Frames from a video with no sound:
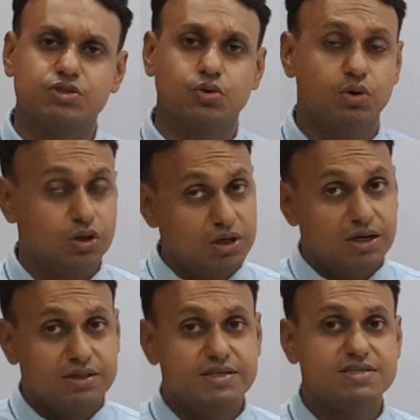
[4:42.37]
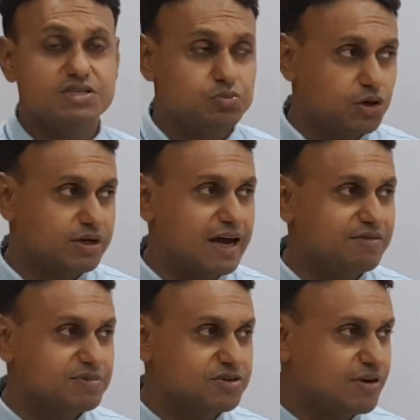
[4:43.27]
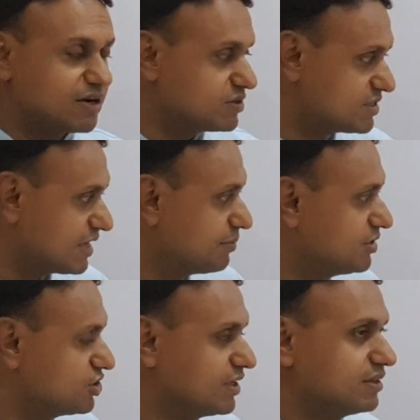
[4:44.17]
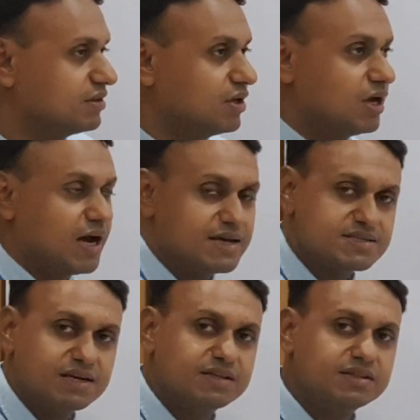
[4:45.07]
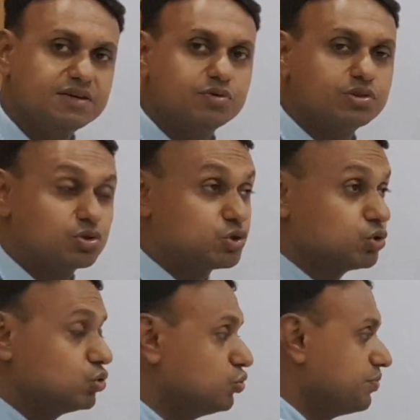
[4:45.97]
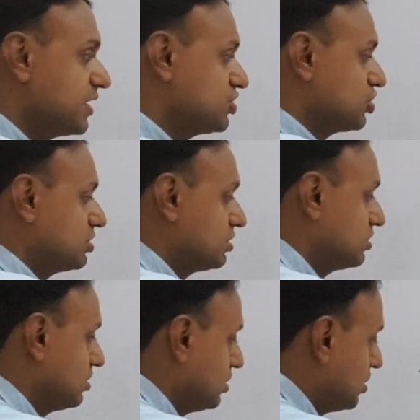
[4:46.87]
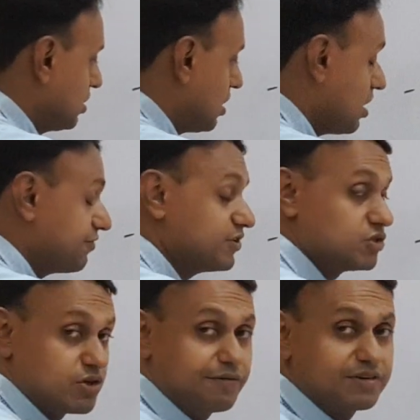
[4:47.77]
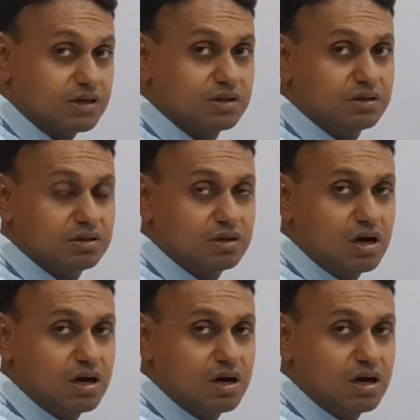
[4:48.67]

So this is what I've been trying to establish, and I said that there were 2 major philosophical